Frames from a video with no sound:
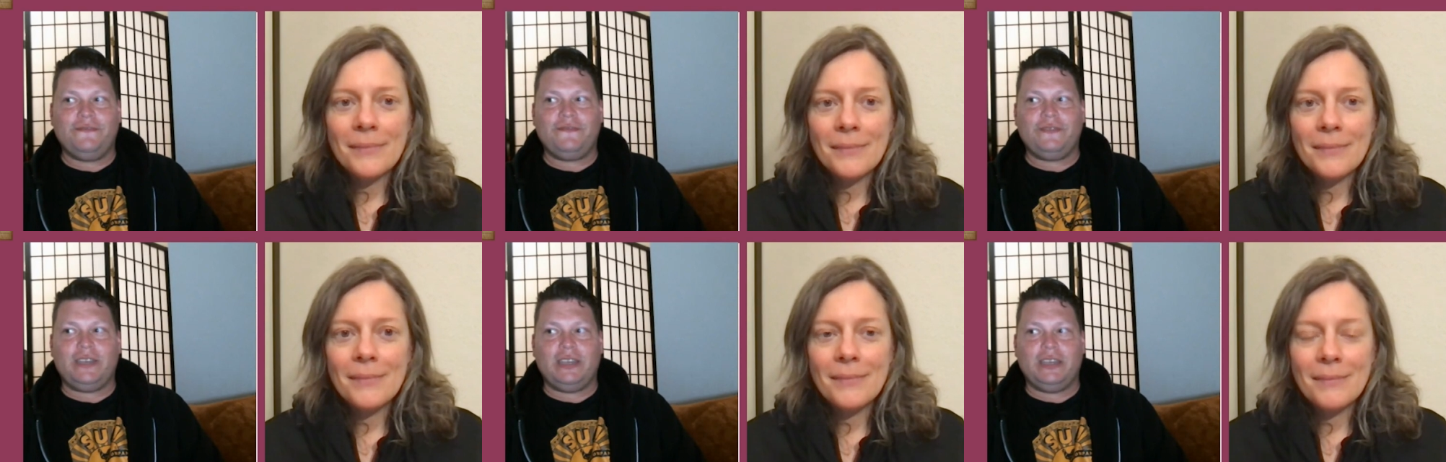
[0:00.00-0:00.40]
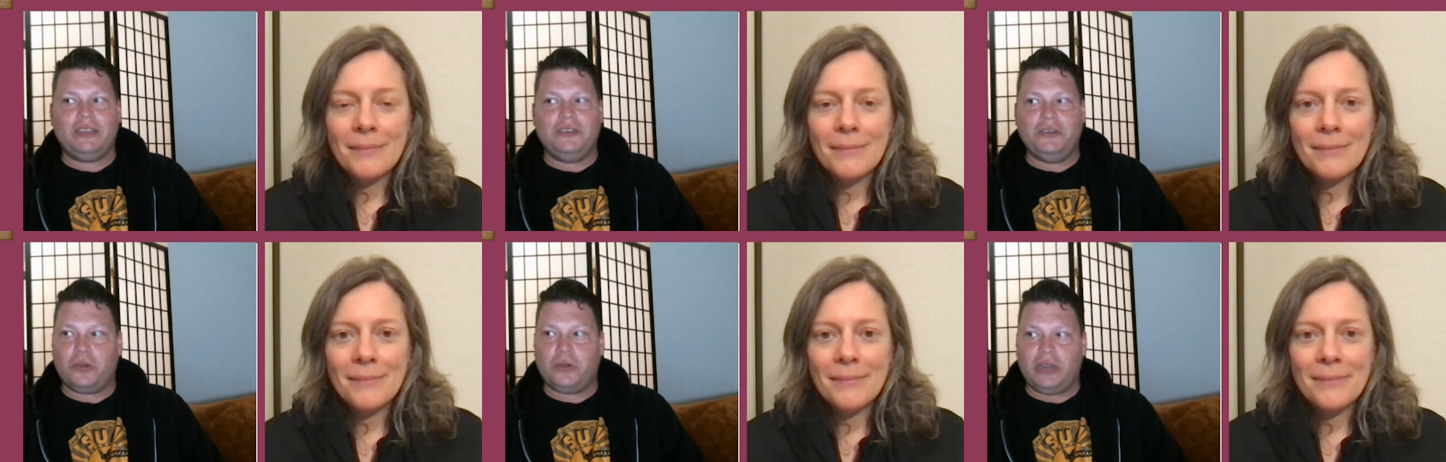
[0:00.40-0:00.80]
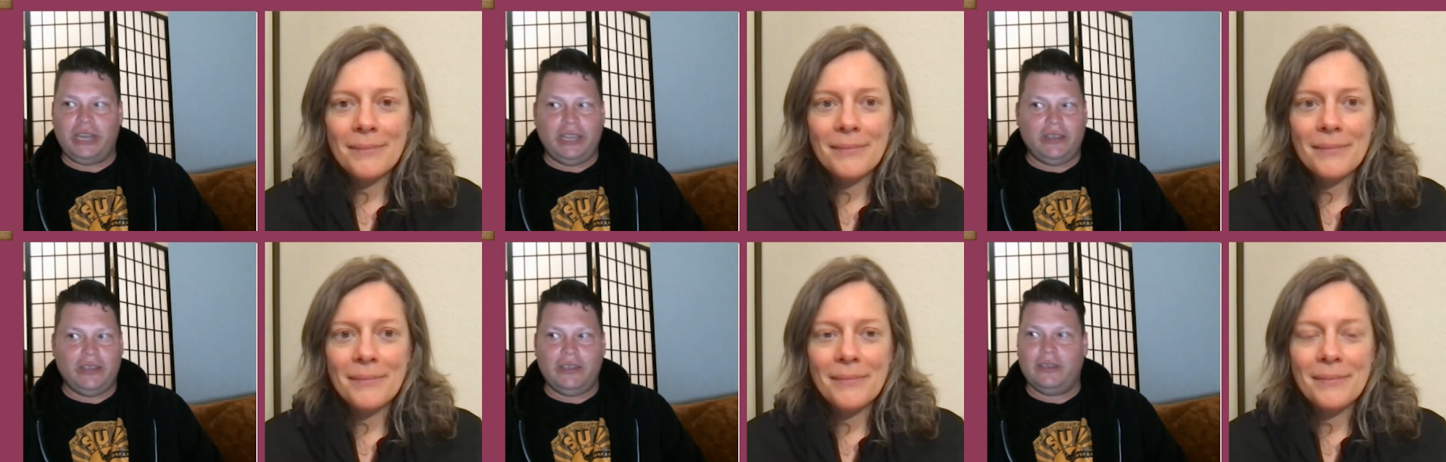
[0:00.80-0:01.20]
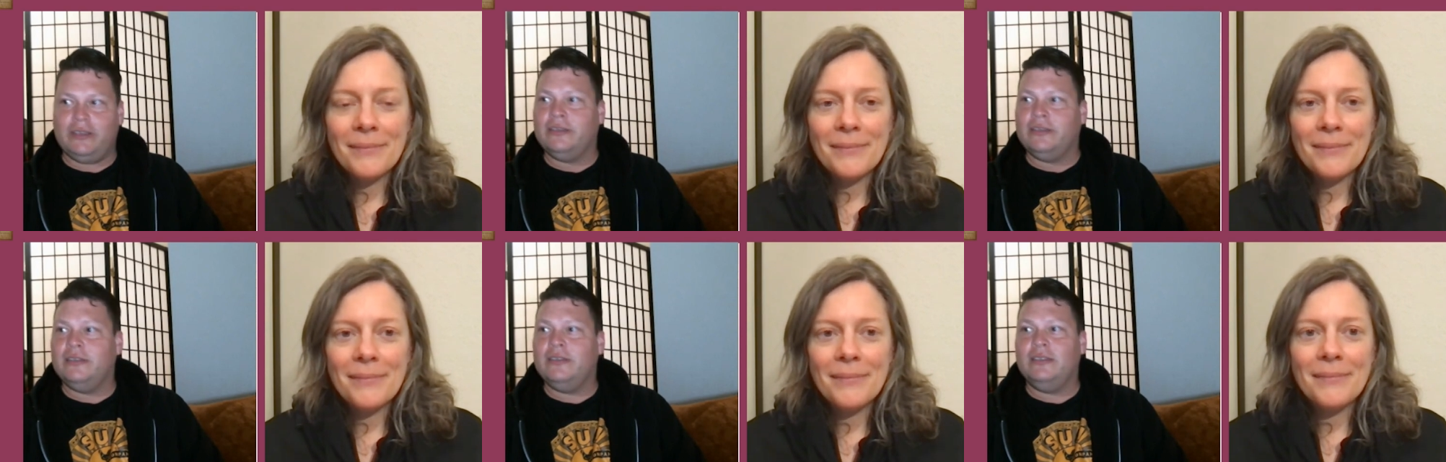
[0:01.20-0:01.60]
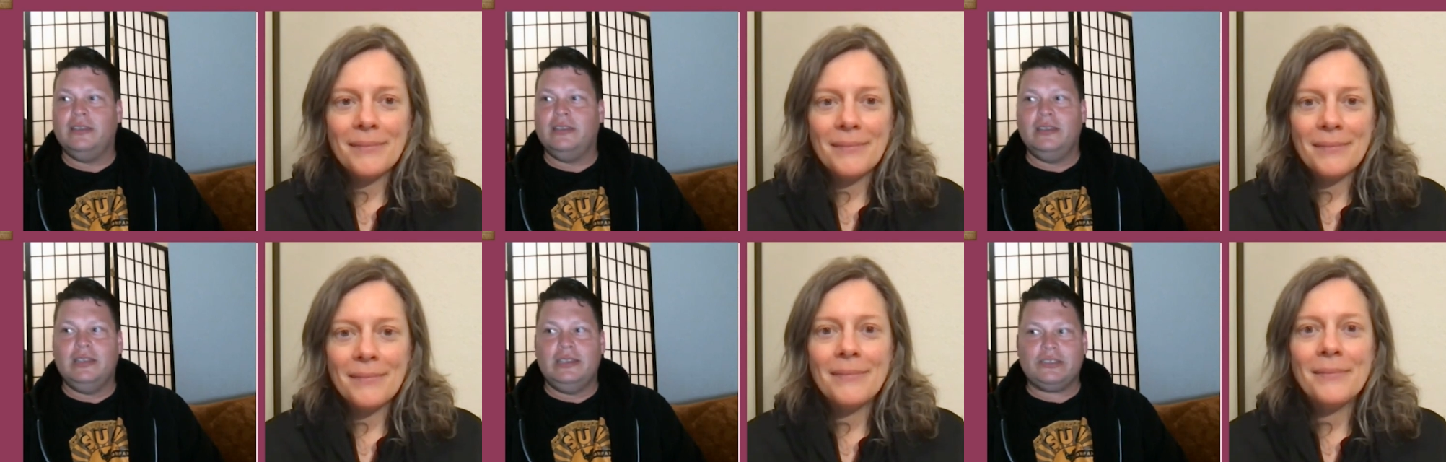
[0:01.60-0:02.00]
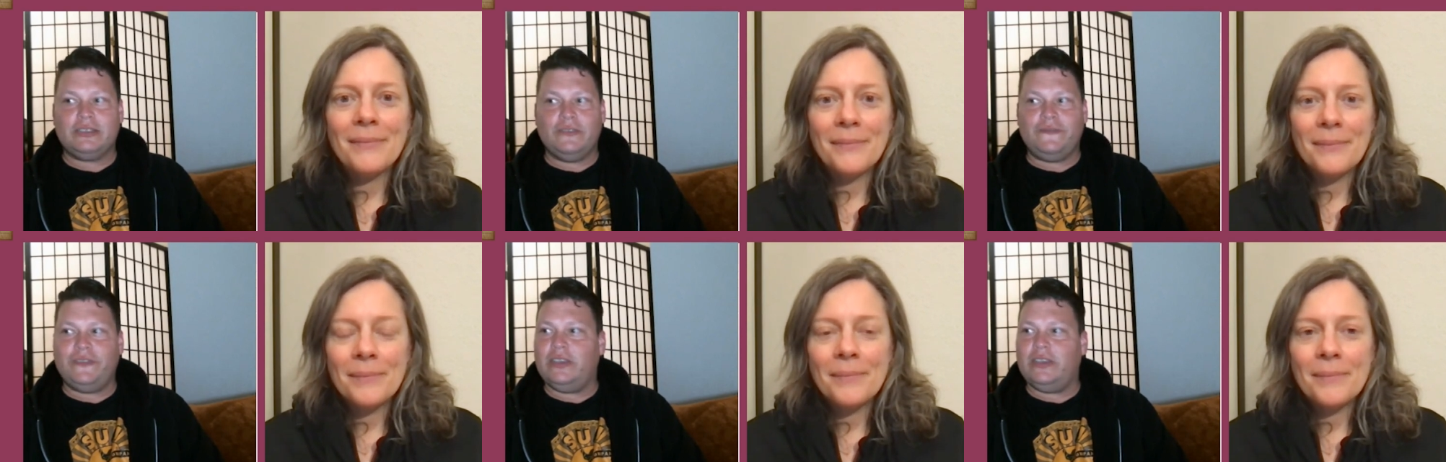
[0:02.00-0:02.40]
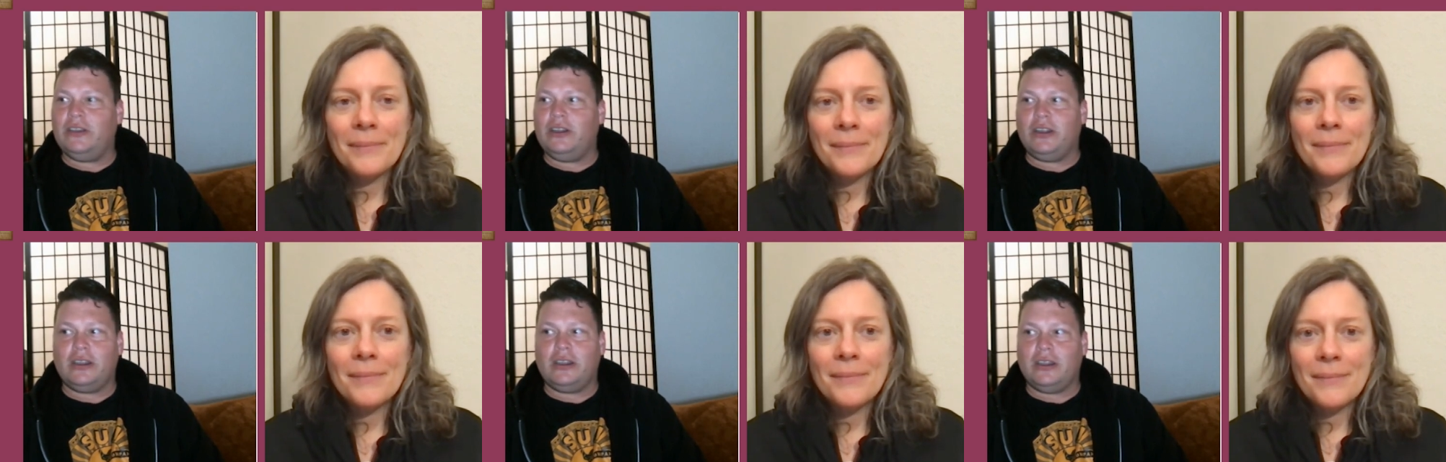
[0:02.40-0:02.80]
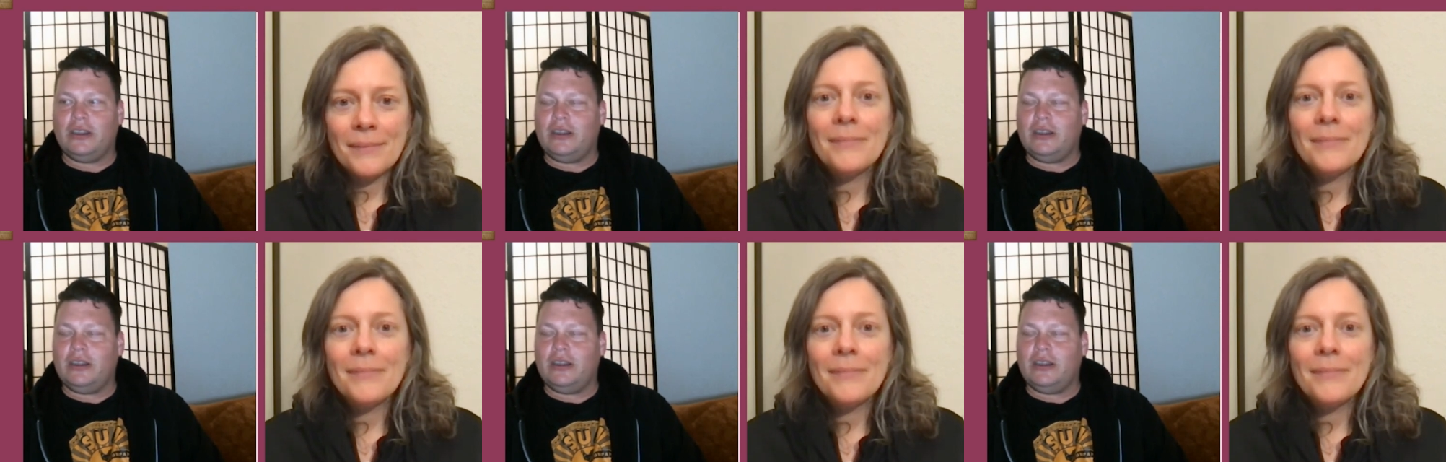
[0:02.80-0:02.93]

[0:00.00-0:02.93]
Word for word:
Speaker 1: uh, Norea, Sophia are,